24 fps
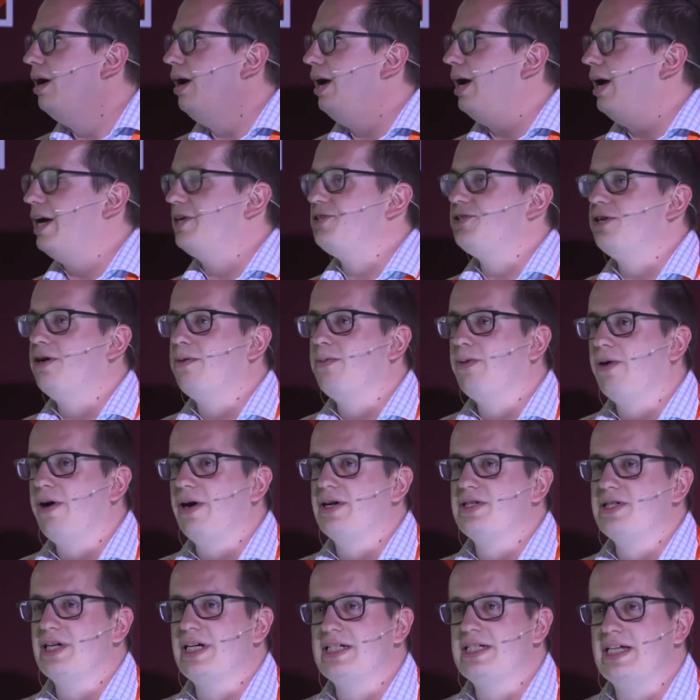Agile
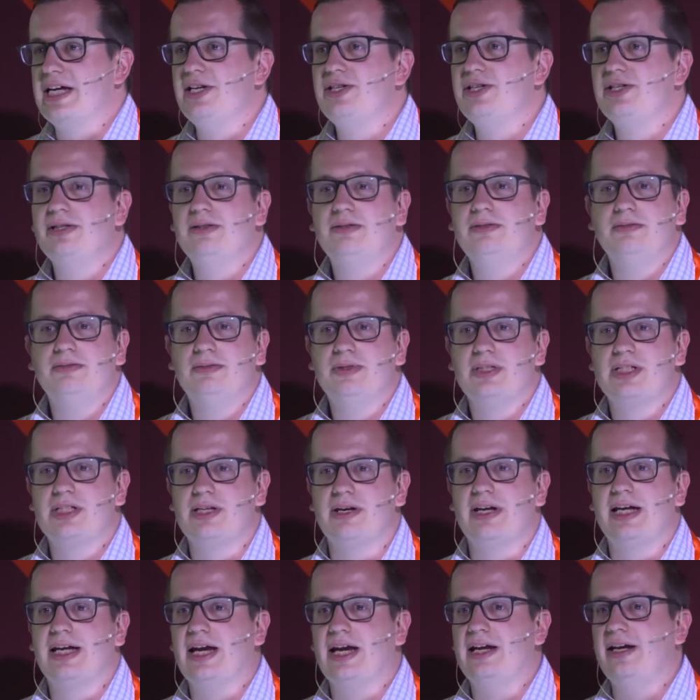prioritization. So
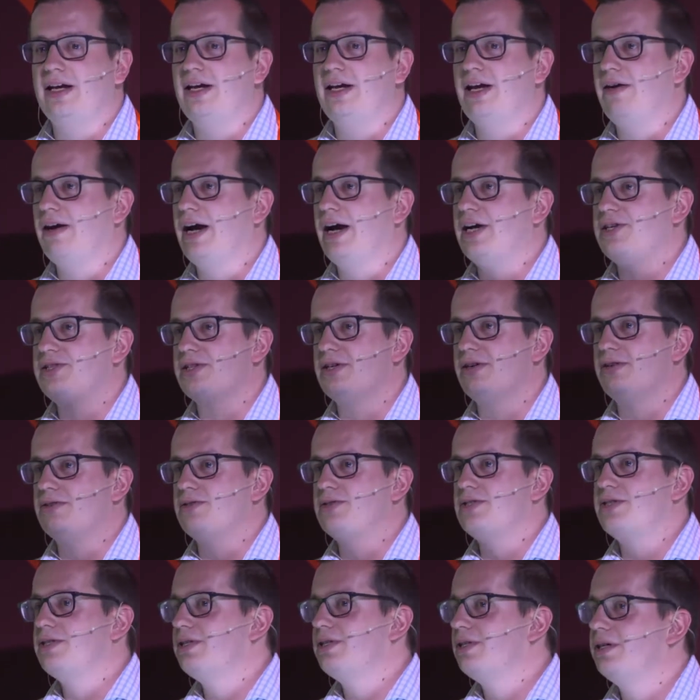again, I know
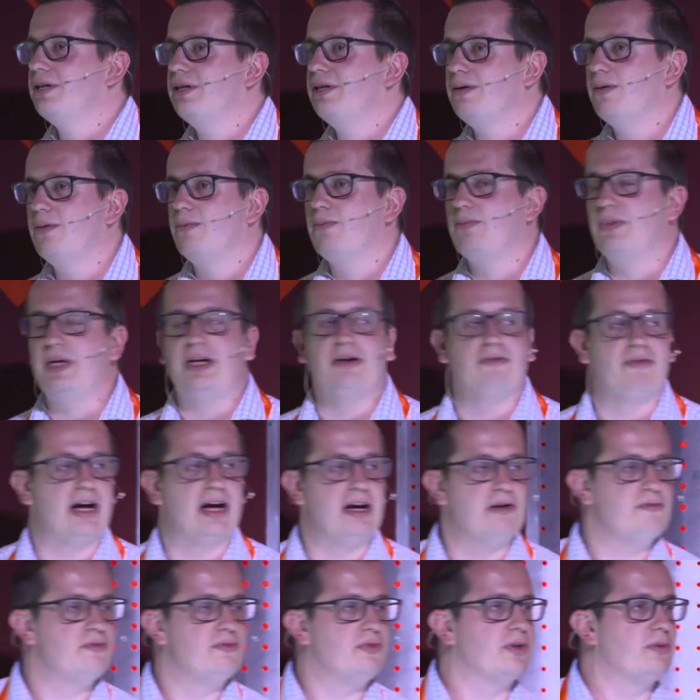Agile's been
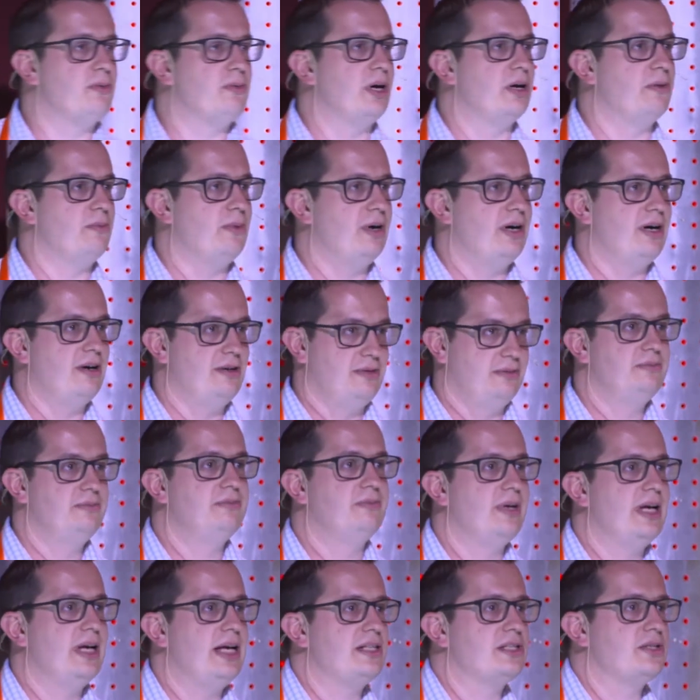around for quite a while.
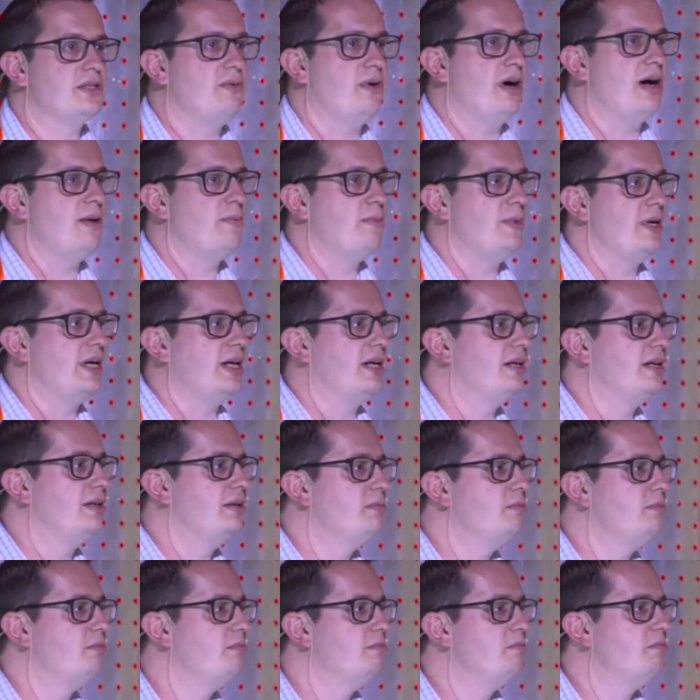It's quite a big
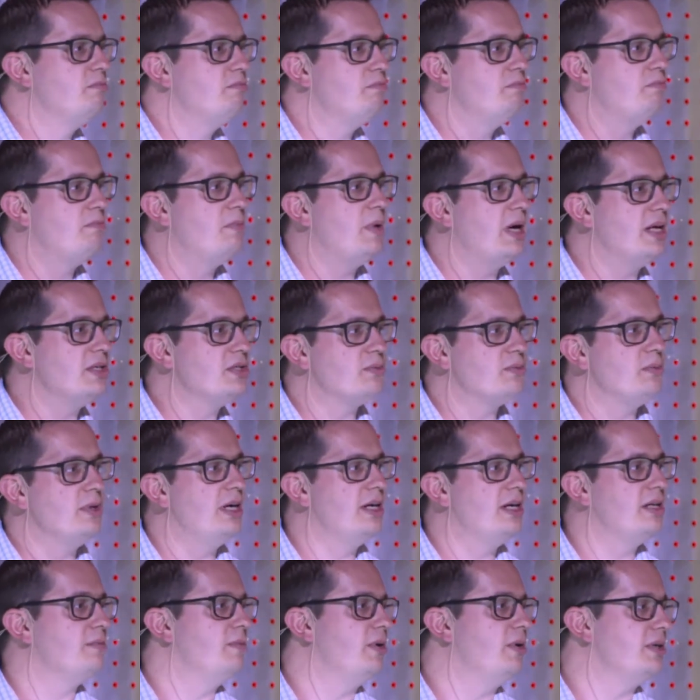
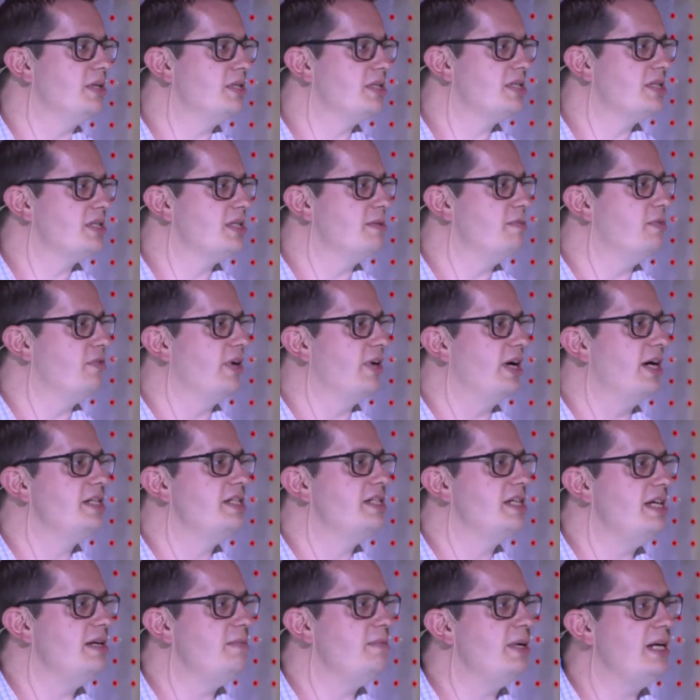buzzword amongst some of the
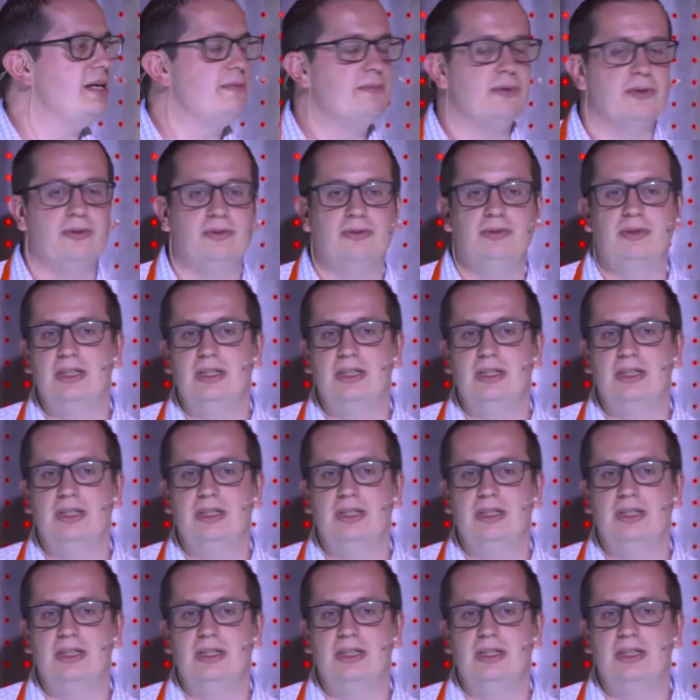IT people.